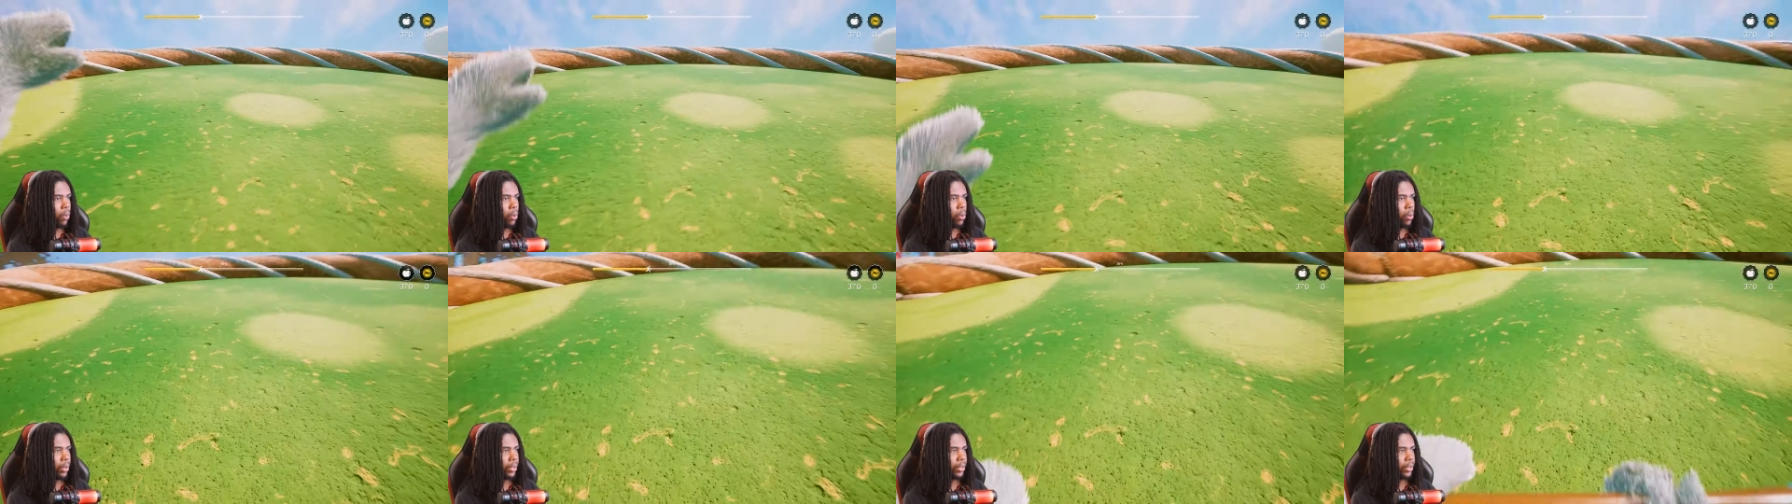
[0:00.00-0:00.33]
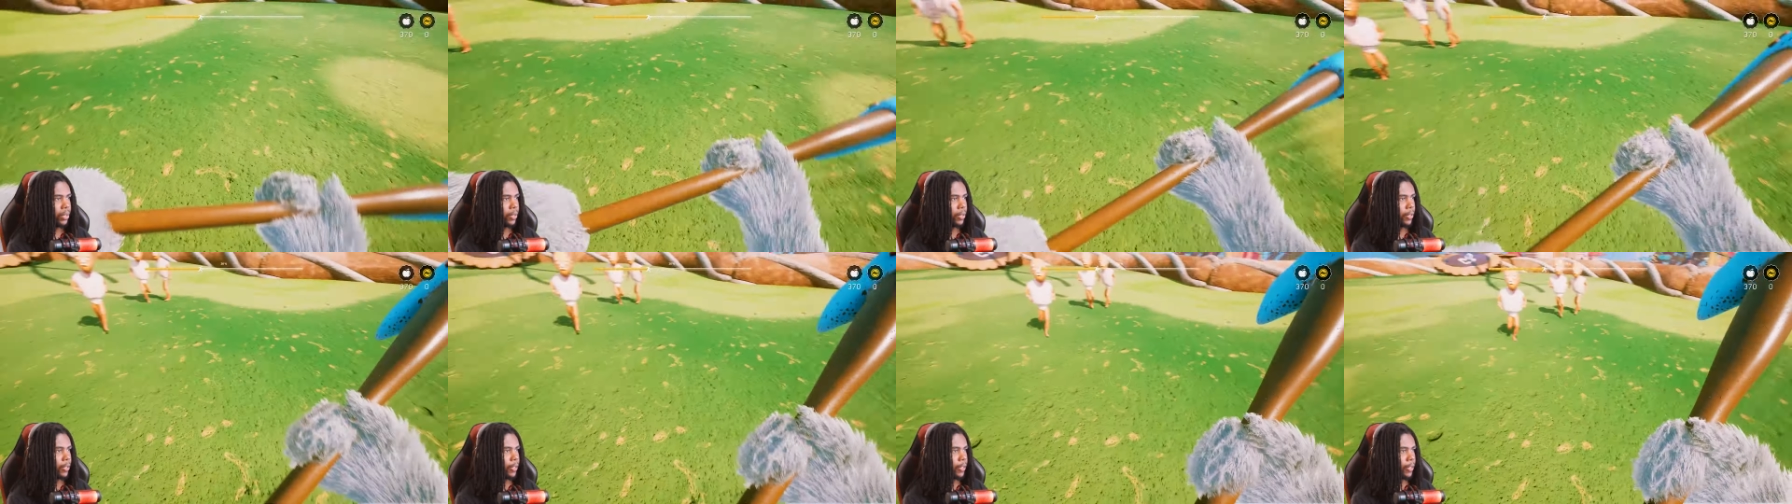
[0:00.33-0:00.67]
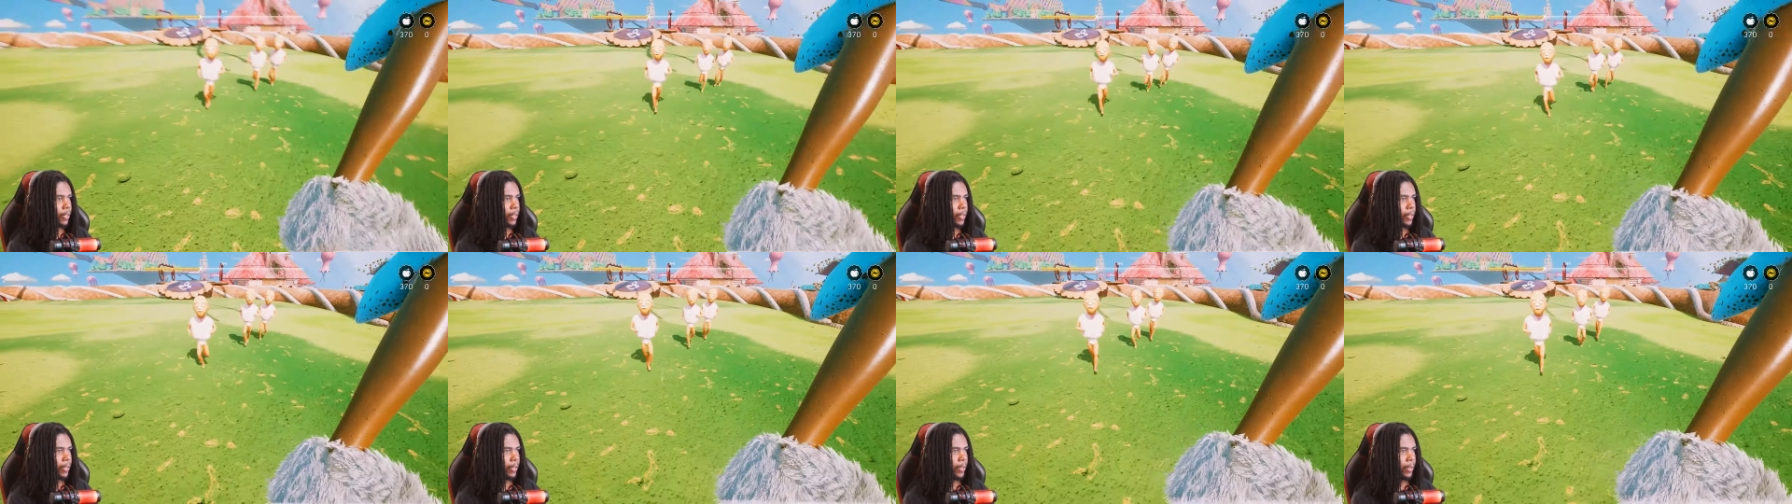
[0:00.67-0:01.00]
course.
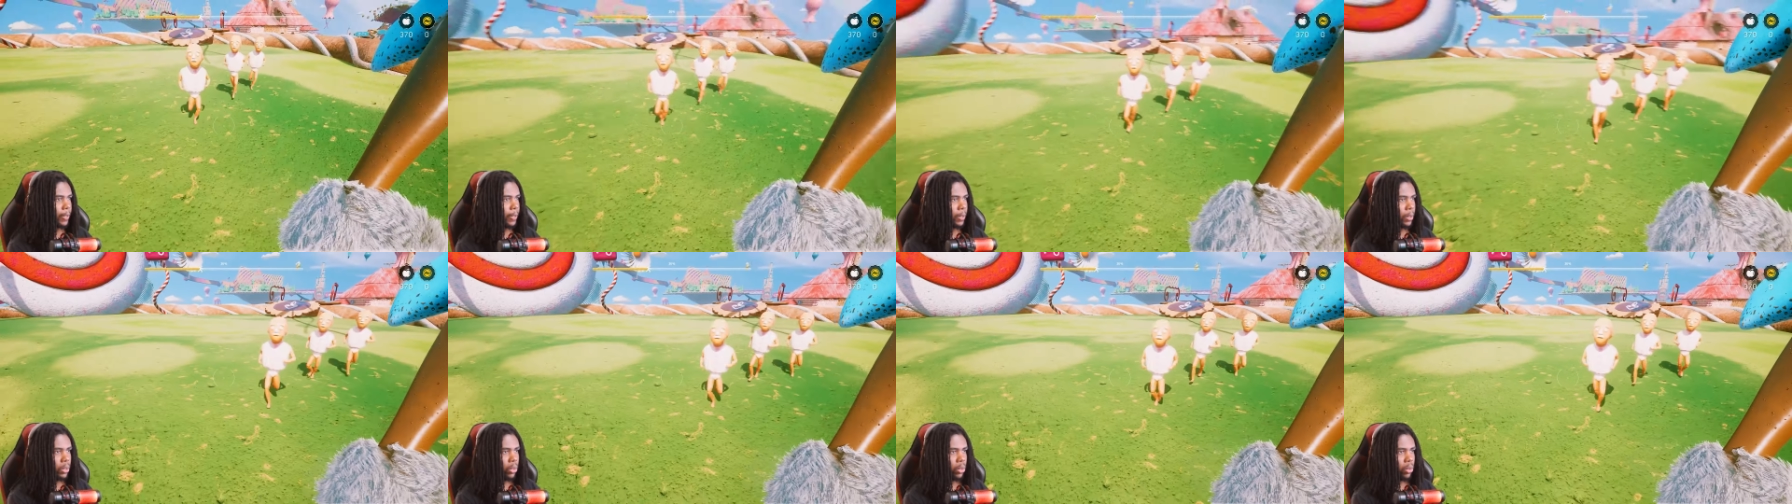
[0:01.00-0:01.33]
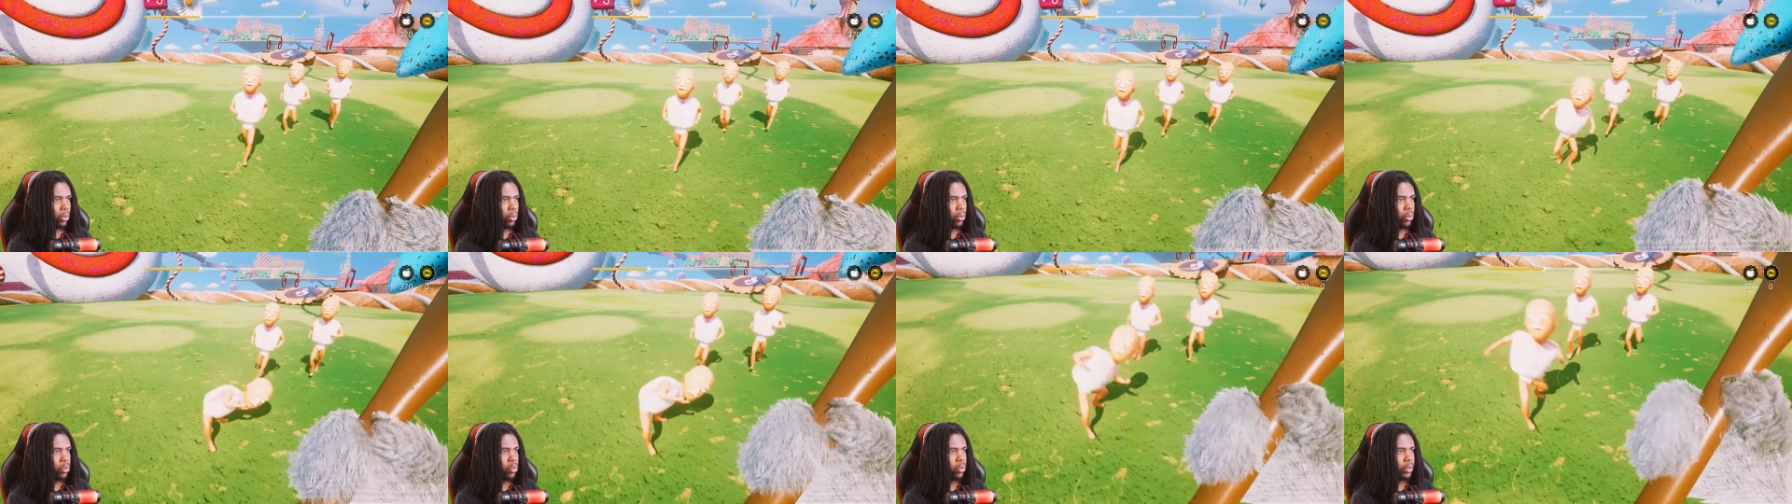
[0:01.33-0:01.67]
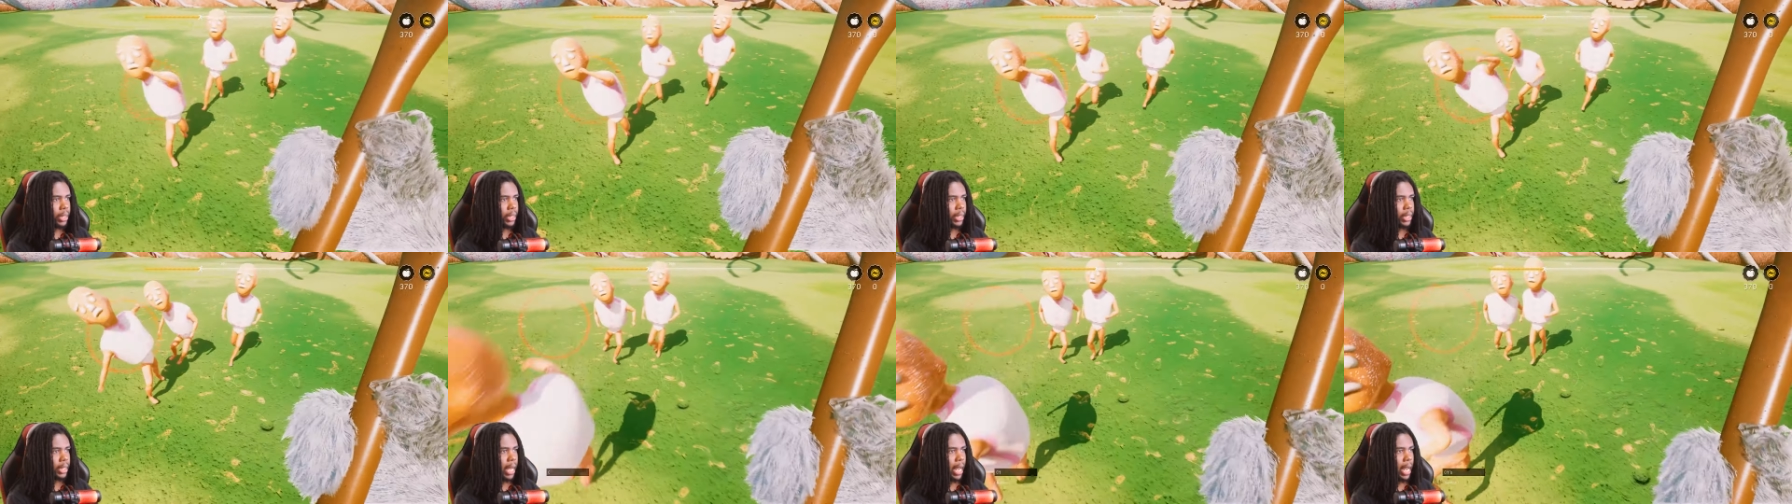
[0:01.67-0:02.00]
Ooh,
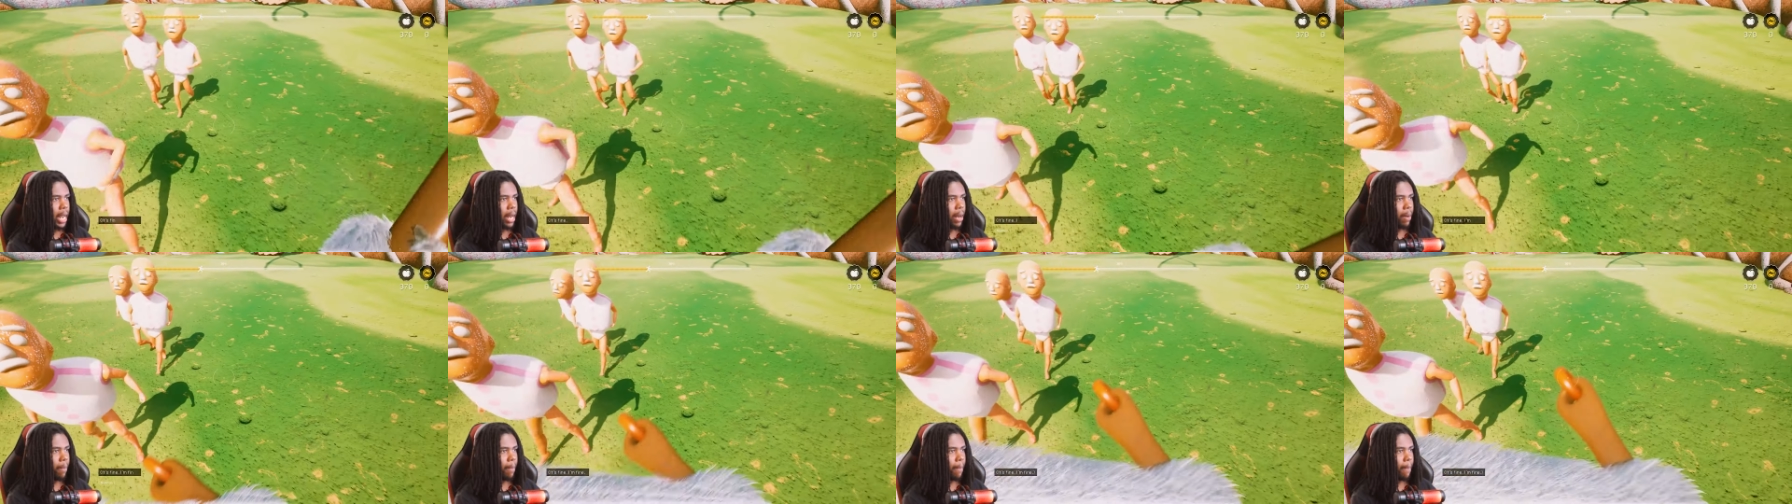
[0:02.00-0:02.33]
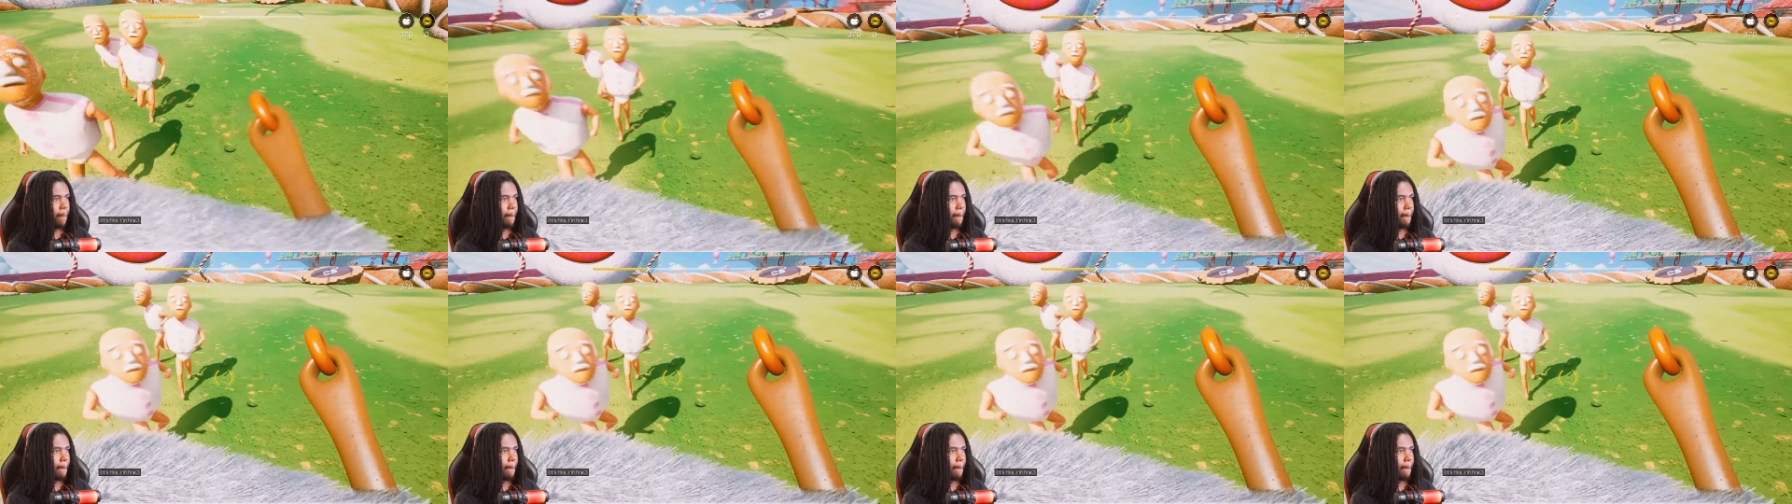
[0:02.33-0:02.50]
this game.